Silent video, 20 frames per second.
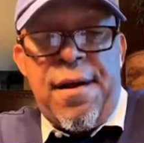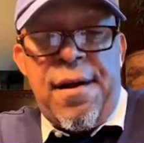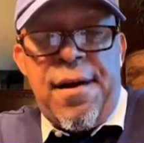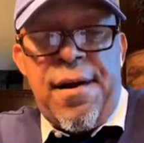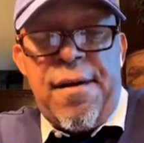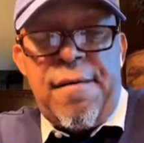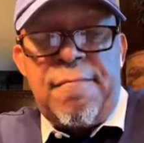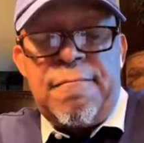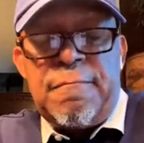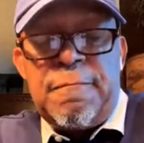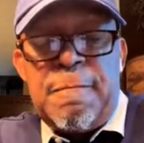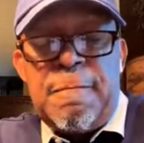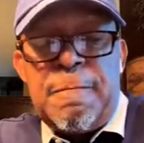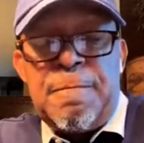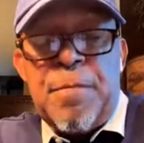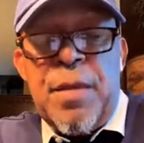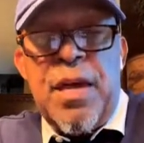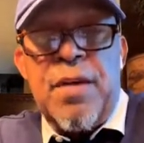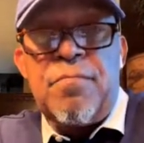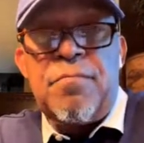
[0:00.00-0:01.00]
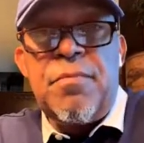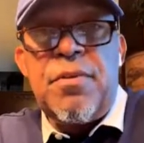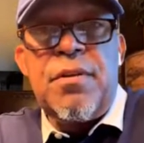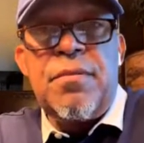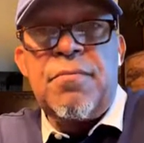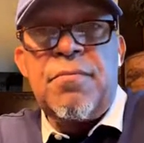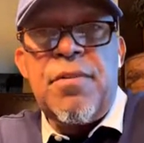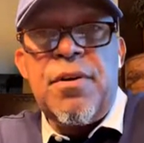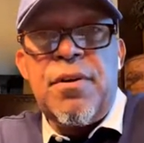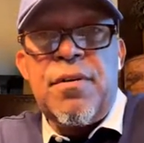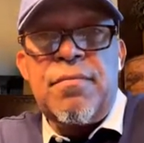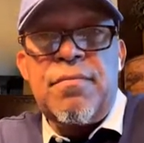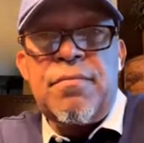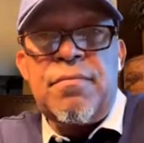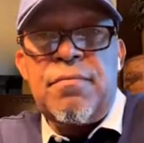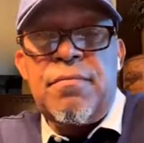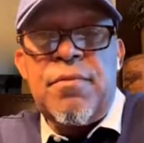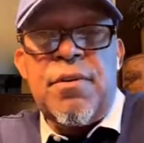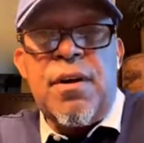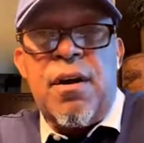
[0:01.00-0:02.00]
and we're
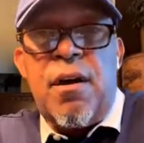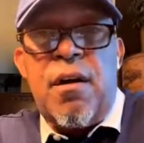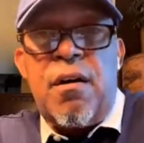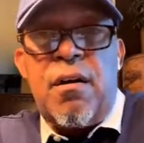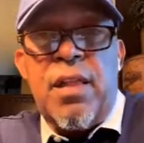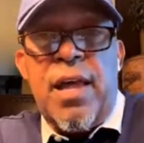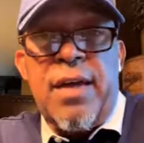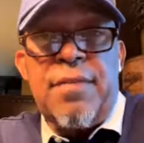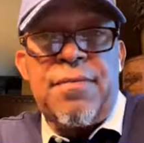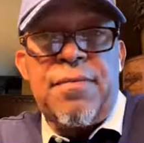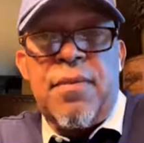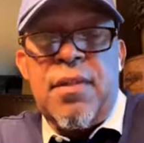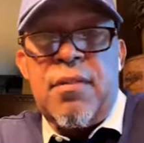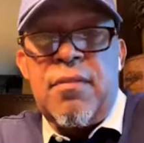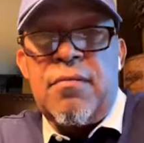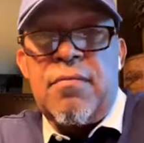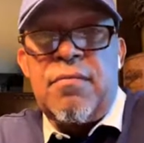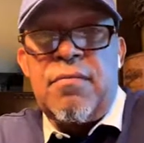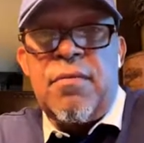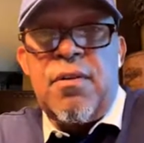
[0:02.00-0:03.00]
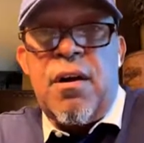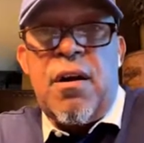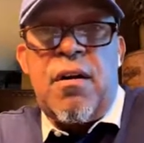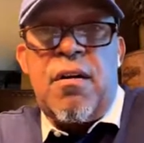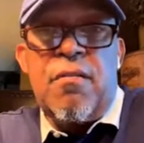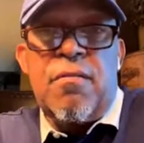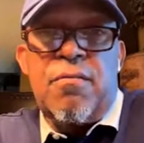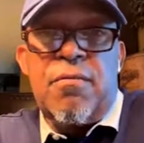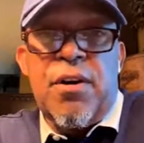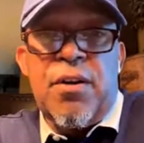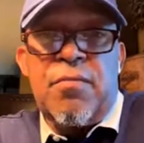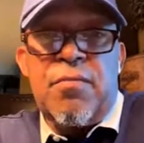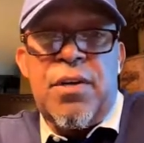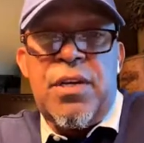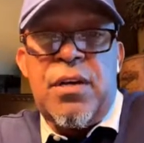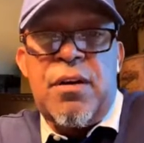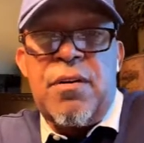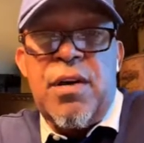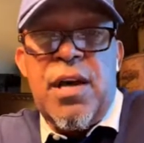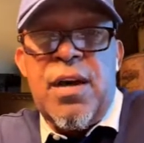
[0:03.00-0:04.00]
all where
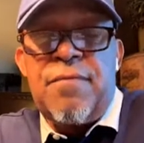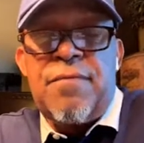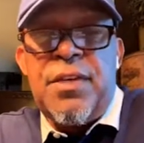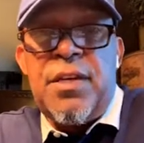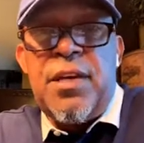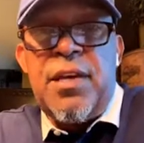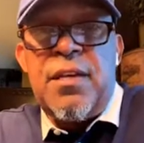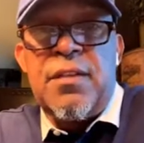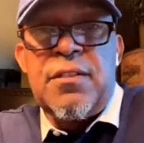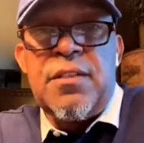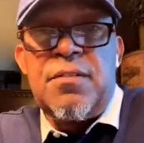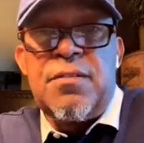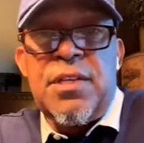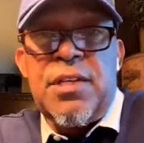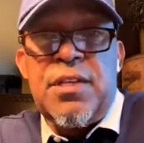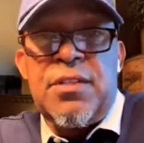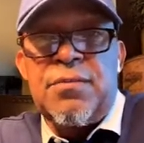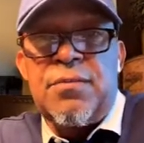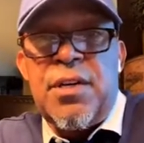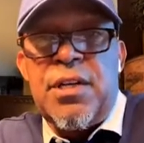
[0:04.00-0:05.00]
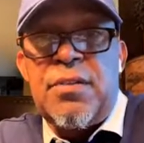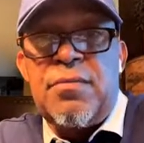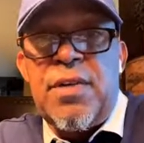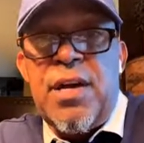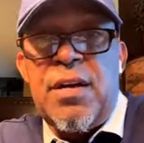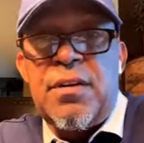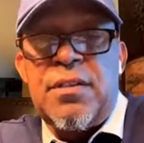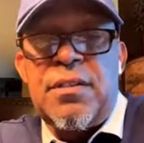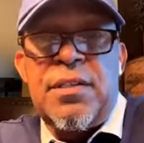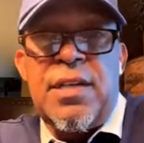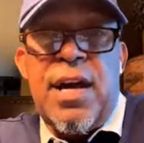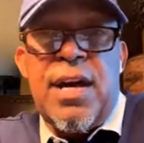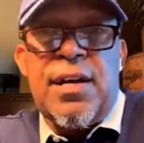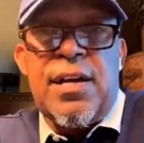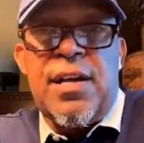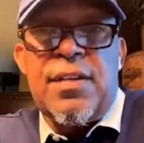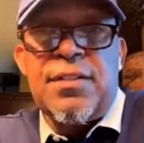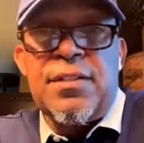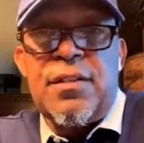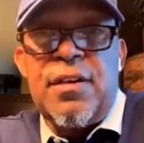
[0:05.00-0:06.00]
we don't have kids, little kids running around could
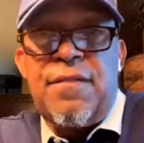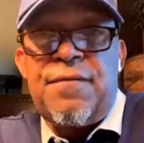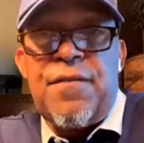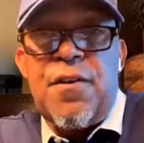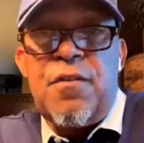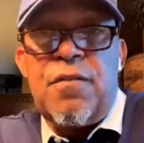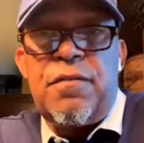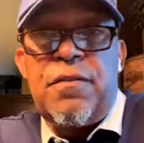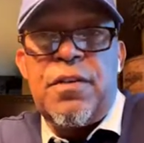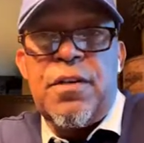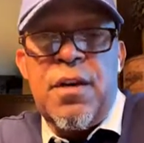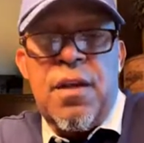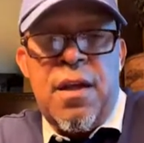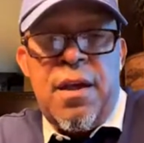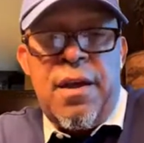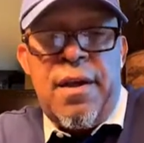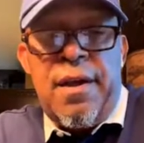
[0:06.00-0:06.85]
knock our stuff over,